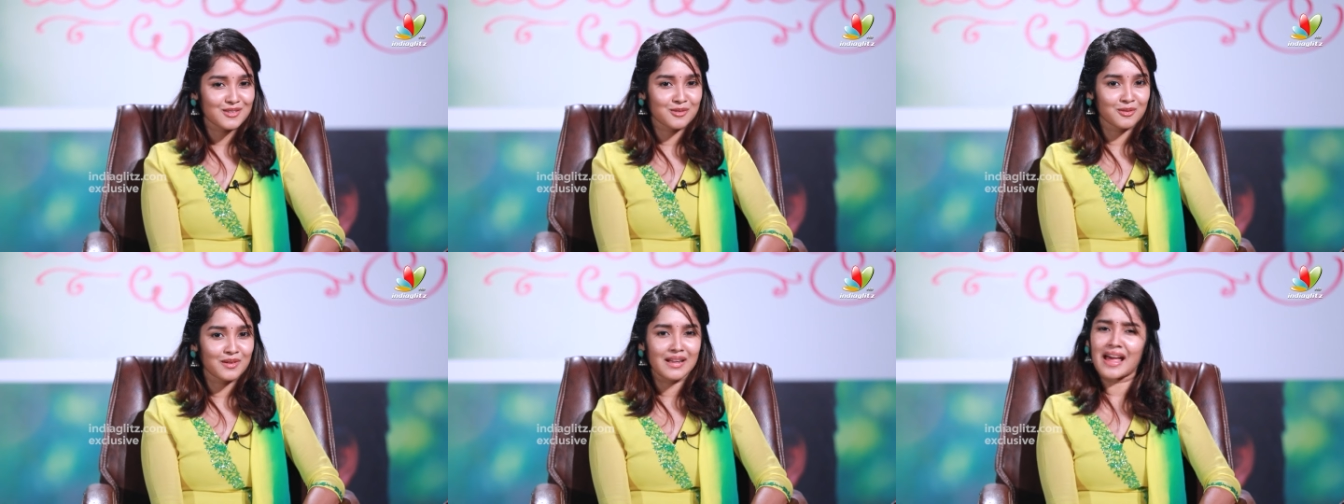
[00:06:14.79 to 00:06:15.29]

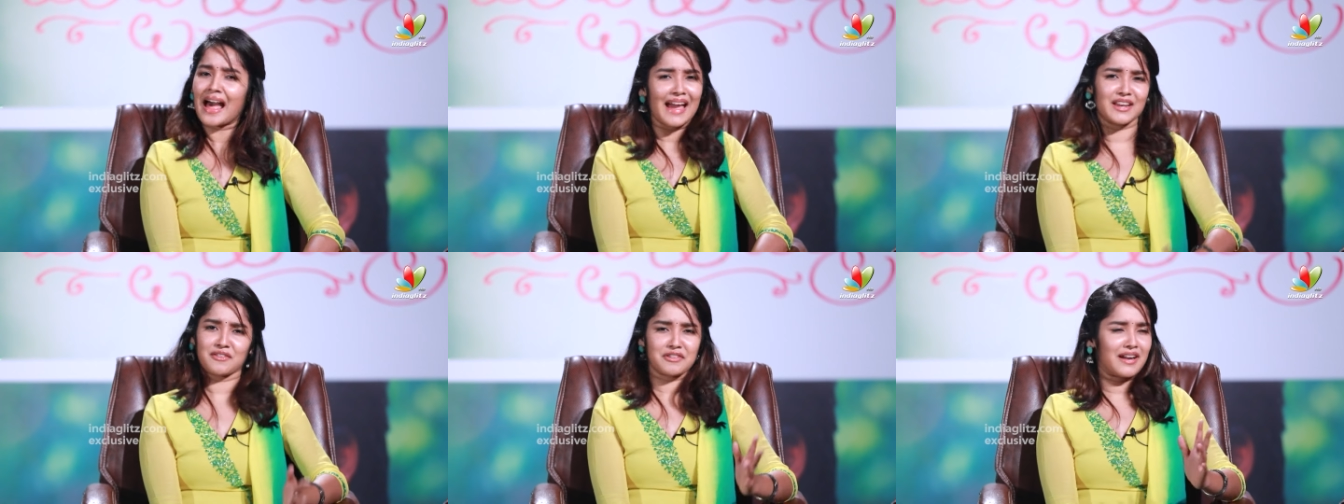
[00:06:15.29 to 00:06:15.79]
So
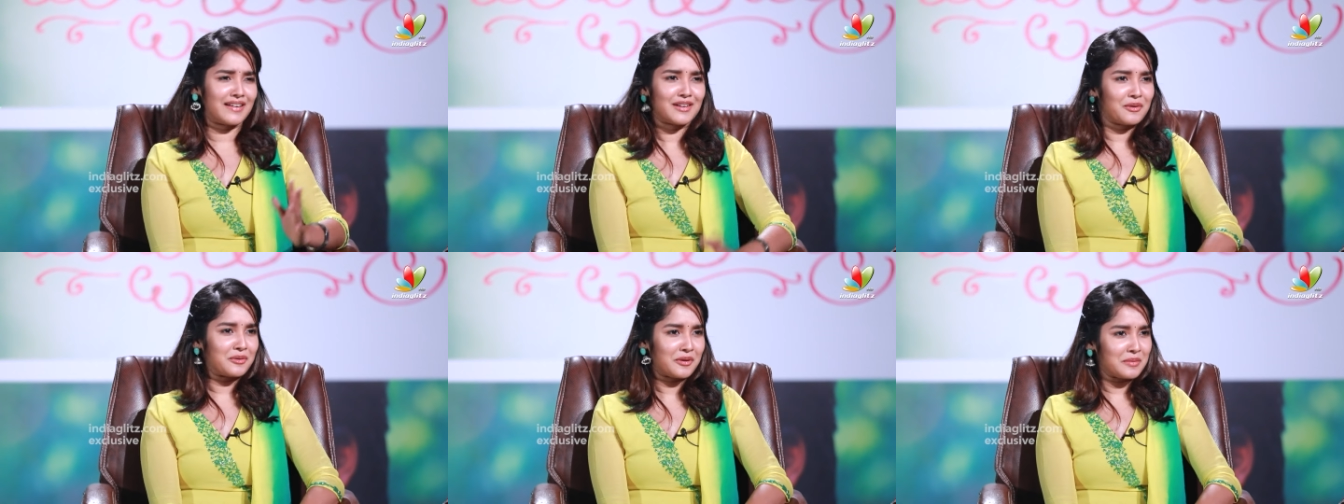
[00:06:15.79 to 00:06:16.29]
I never had a
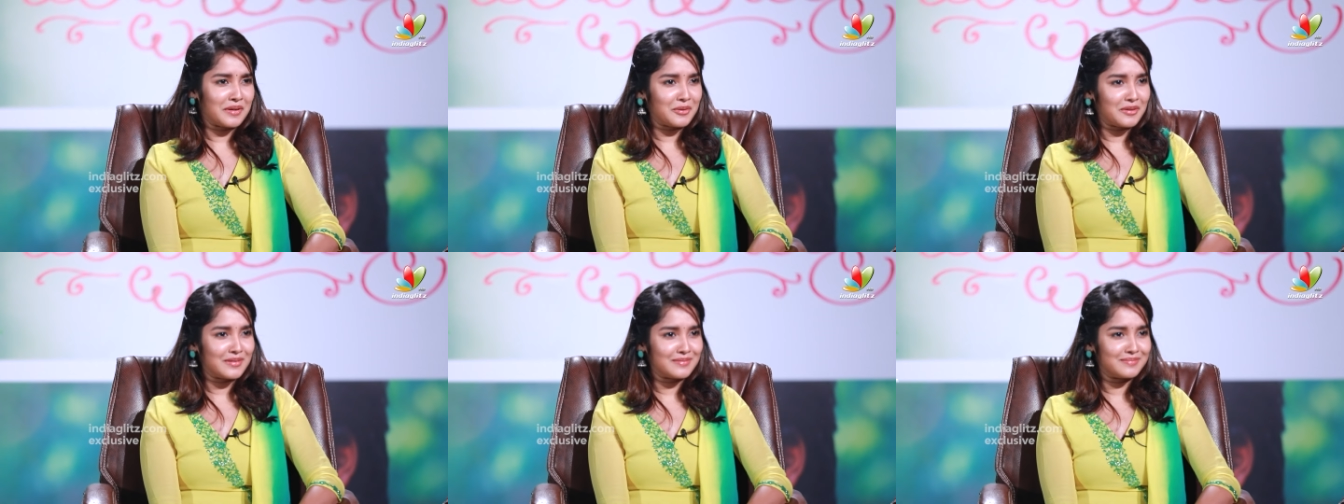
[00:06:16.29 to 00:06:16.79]
doubt on him at
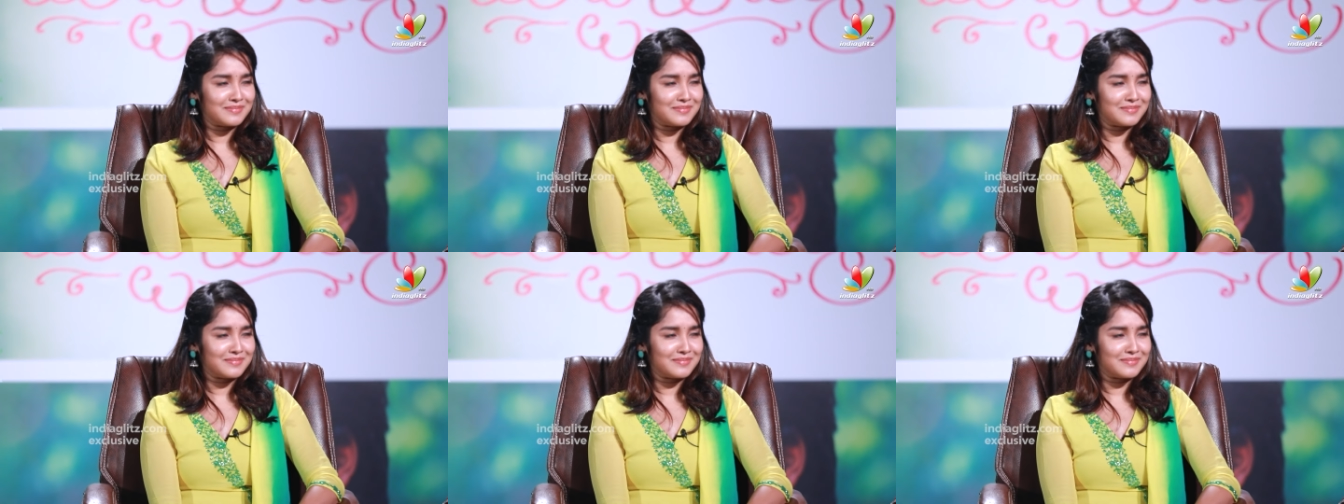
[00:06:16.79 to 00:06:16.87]
all.